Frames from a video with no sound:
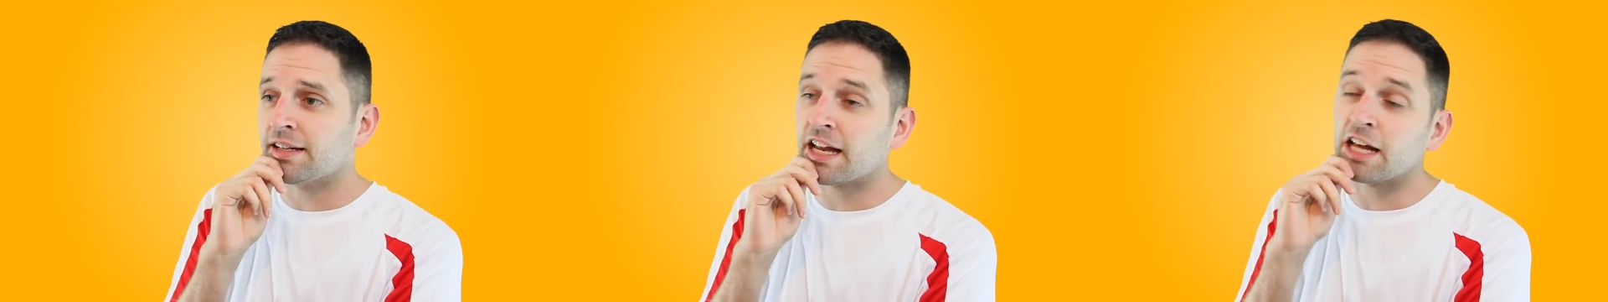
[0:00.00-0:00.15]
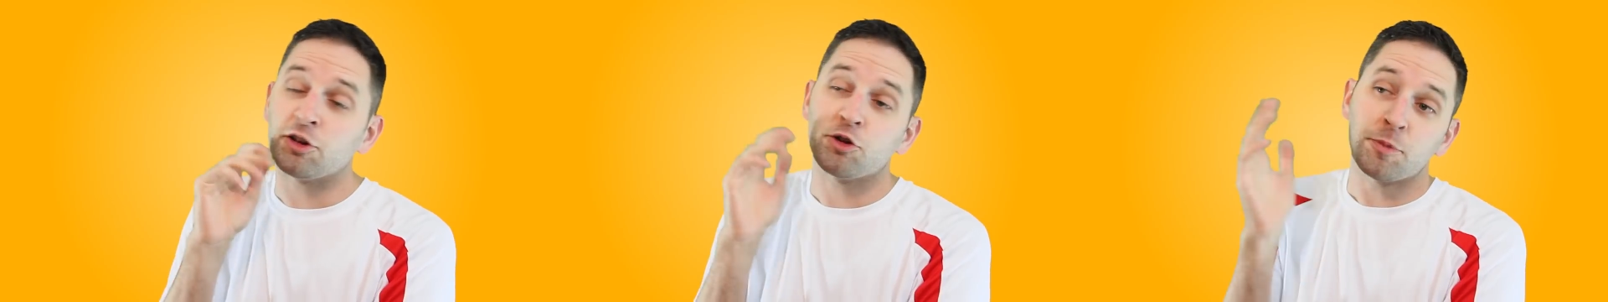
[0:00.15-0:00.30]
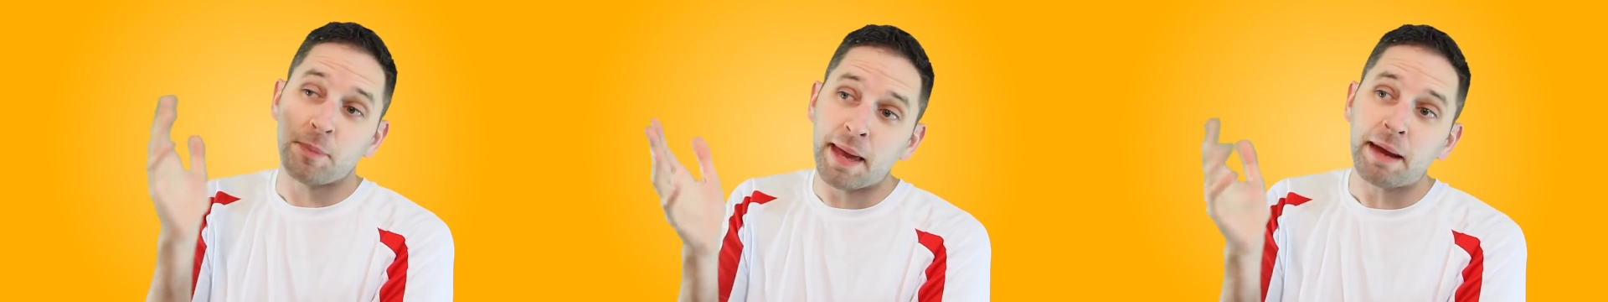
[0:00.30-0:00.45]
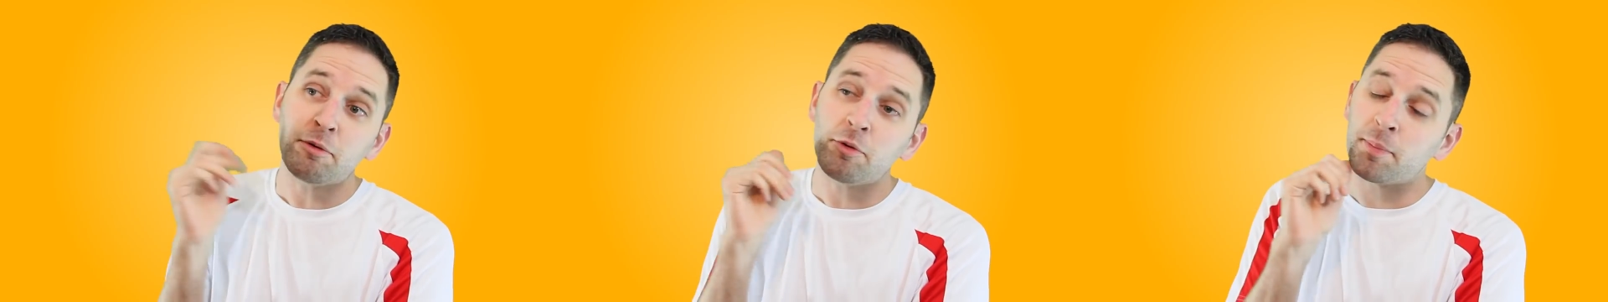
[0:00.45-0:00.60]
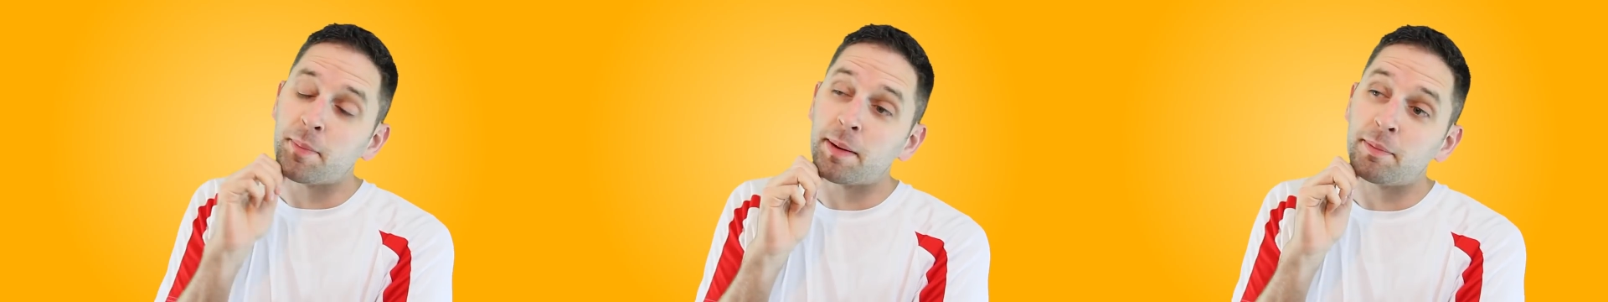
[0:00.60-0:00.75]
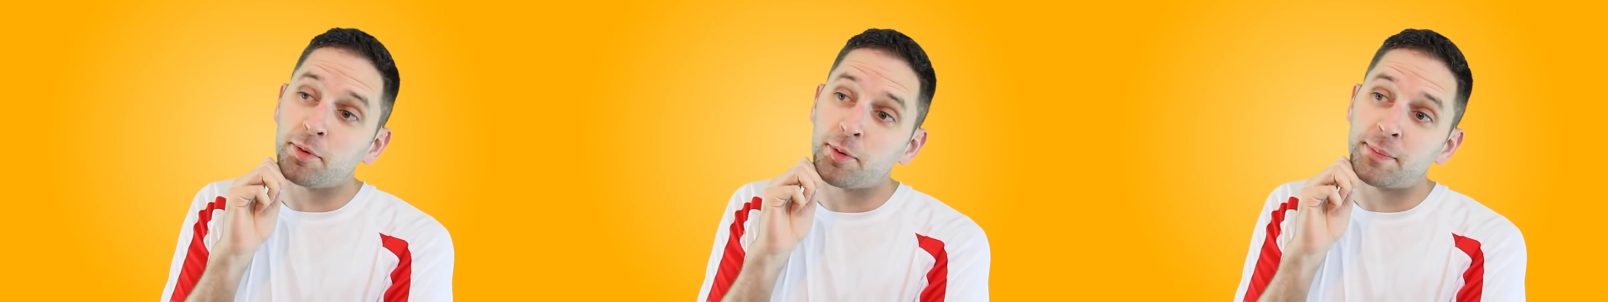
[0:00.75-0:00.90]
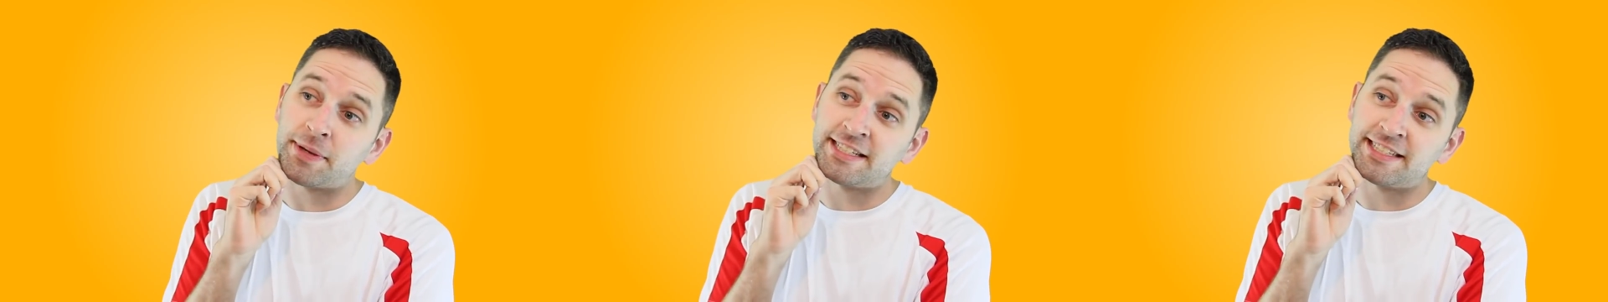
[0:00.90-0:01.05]
Now you may
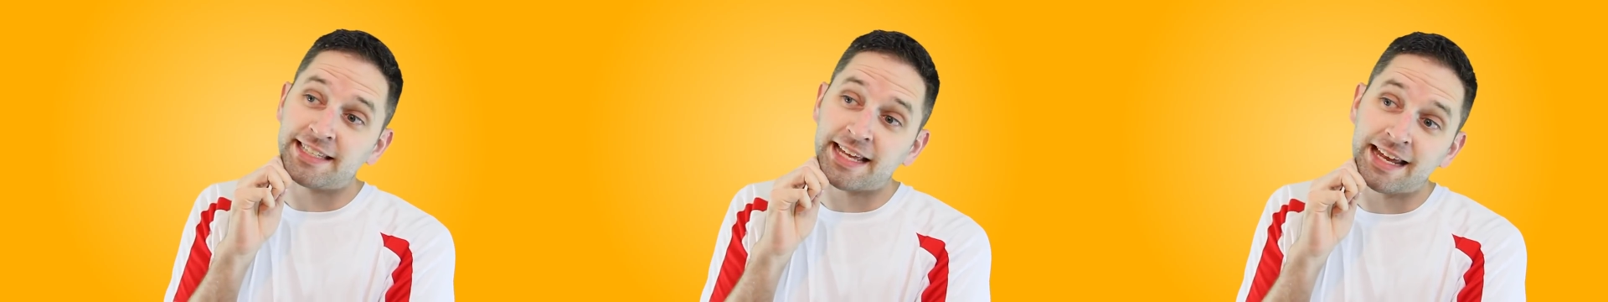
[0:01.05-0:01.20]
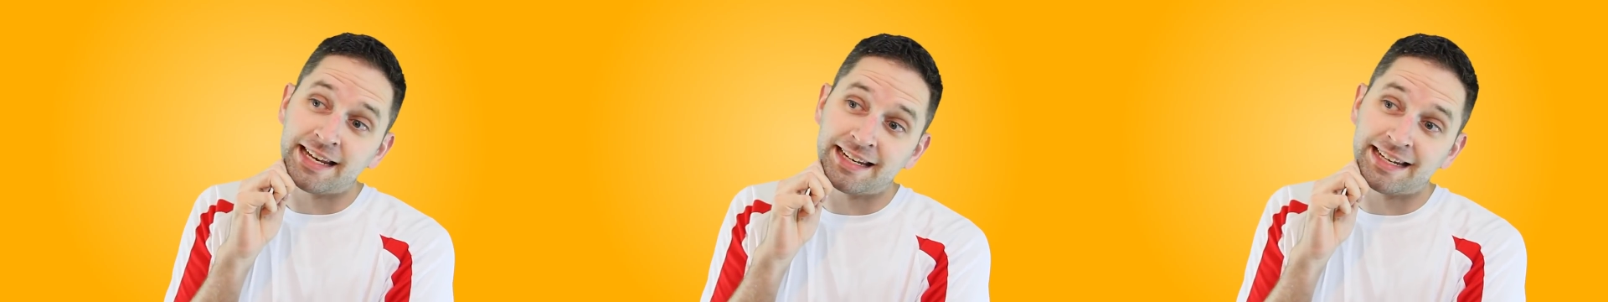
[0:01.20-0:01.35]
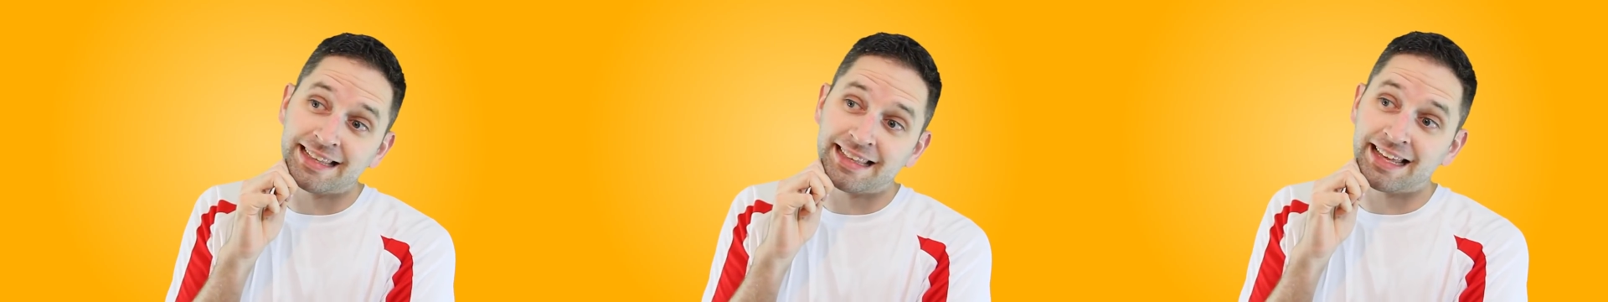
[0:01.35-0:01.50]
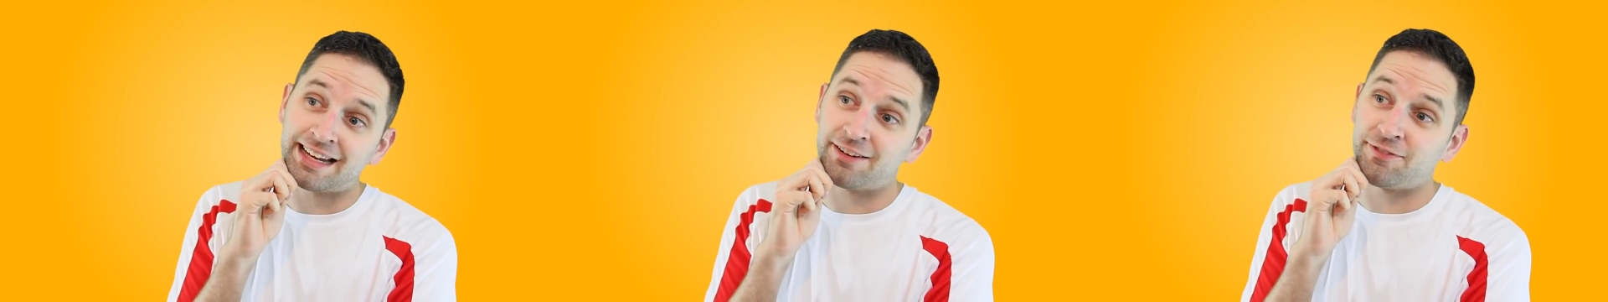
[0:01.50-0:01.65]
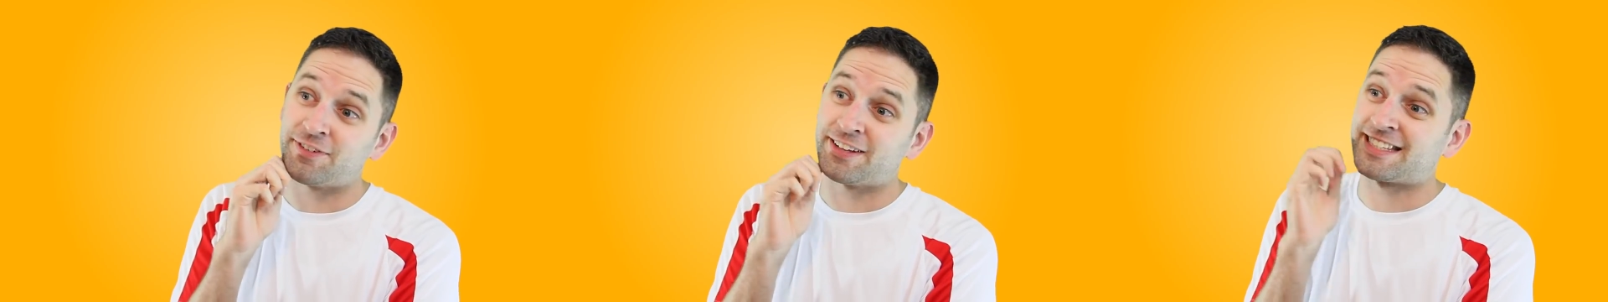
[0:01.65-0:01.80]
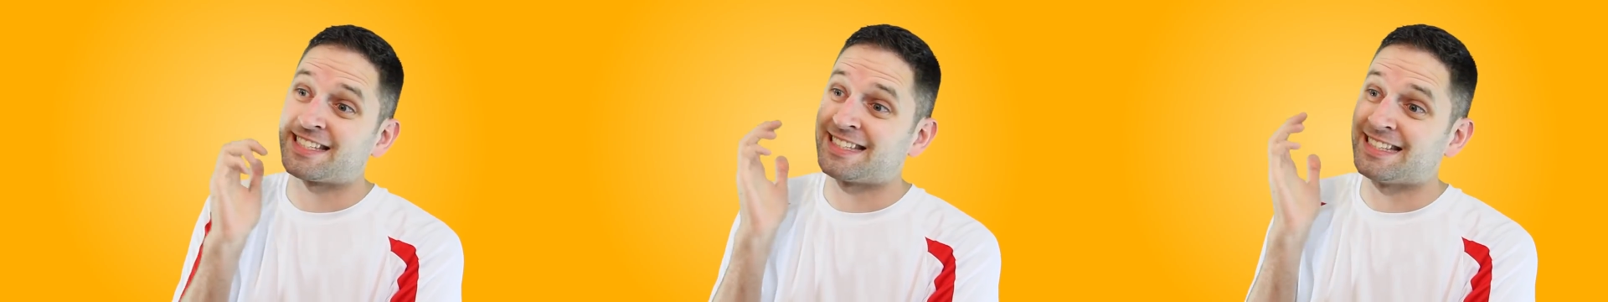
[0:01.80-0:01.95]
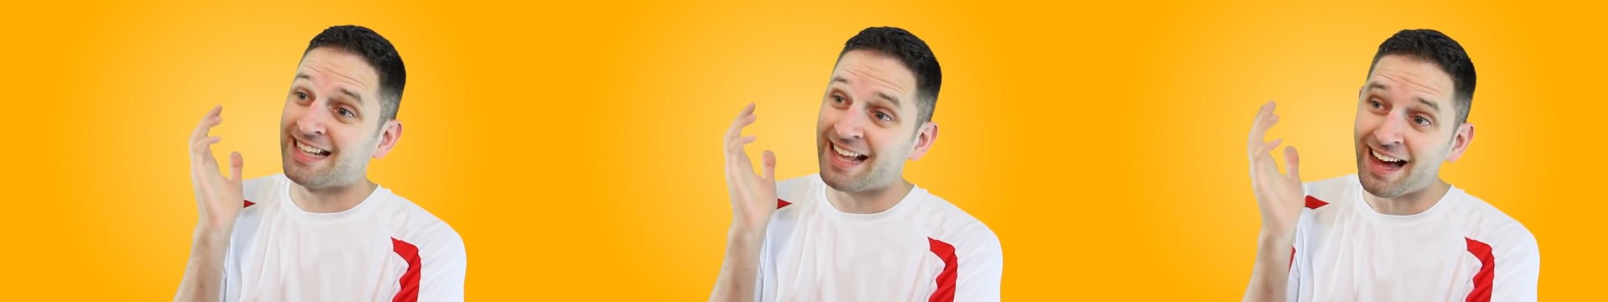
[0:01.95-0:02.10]
remember me stating that if
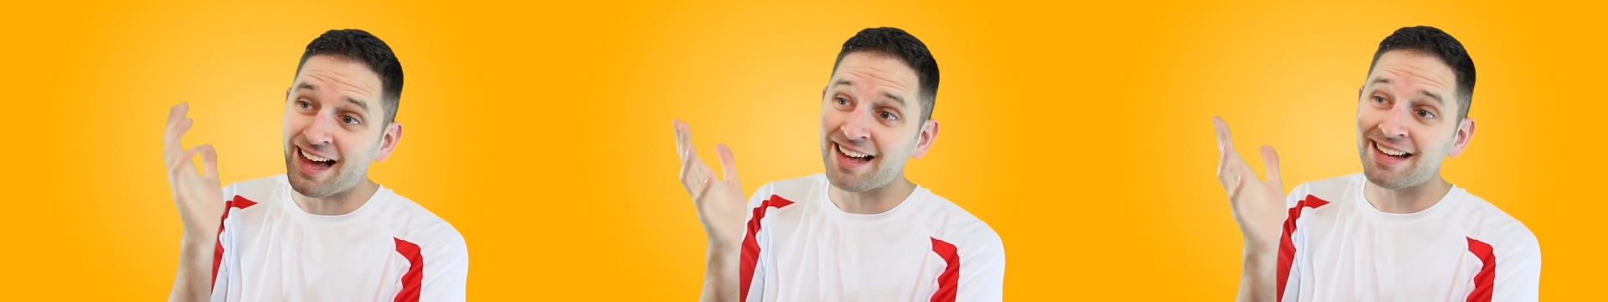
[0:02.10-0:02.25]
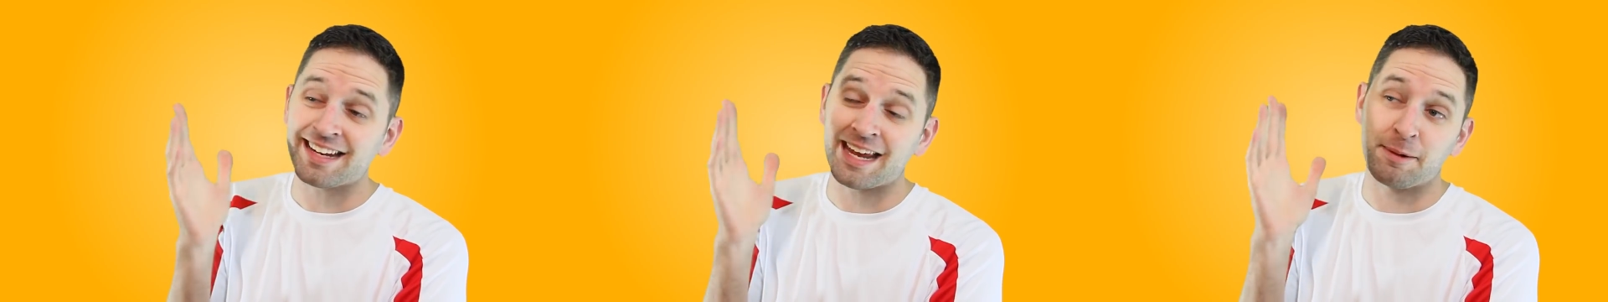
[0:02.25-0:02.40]
it's not